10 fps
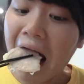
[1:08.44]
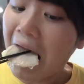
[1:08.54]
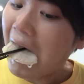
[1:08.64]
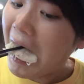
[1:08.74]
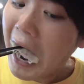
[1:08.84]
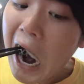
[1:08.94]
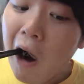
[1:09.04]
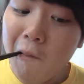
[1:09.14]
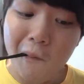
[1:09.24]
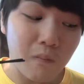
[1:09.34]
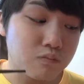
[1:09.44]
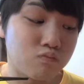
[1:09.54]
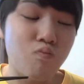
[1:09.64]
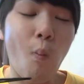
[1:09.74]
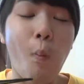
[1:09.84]
in one bite.
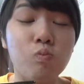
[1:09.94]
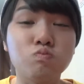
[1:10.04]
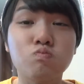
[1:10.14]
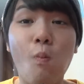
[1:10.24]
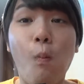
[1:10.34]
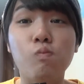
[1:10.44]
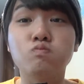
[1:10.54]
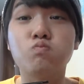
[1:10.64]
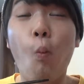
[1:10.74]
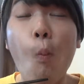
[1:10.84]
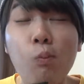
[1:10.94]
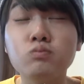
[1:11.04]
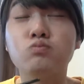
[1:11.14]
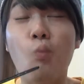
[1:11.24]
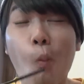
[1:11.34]
It's soft and the sweetness of
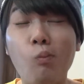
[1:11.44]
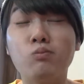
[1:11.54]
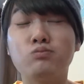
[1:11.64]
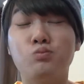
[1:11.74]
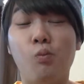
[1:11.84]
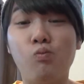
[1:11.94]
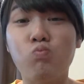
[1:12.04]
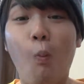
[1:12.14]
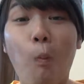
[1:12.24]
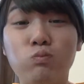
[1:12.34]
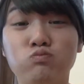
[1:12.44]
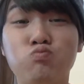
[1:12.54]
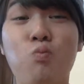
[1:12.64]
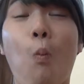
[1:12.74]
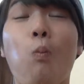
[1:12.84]
the fat is just the right
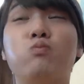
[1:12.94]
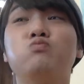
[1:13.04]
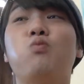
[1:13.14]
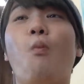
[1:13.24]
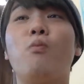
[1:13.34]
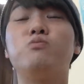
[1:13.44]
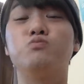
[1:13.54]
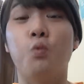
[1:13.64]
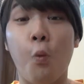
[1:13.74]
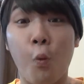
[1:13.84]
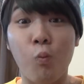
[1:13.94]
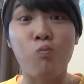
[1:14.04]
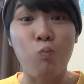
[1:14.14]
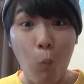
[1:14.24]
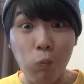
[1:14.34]
amount, and the lightness chickens
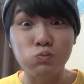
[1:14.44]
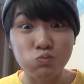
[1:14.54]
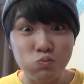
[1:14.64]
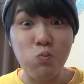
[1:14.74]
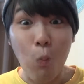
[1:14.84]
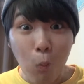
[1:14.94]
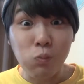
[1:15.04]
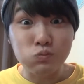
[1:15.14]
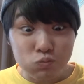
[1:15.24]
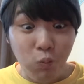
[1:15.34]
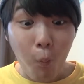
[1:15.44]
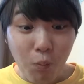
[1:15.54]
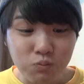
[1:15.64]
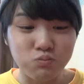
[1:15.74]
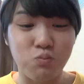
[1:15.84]
have is still there,
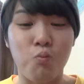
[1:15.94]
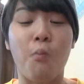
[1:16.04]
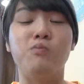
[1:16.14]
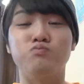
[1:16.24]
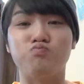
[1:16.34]
producing the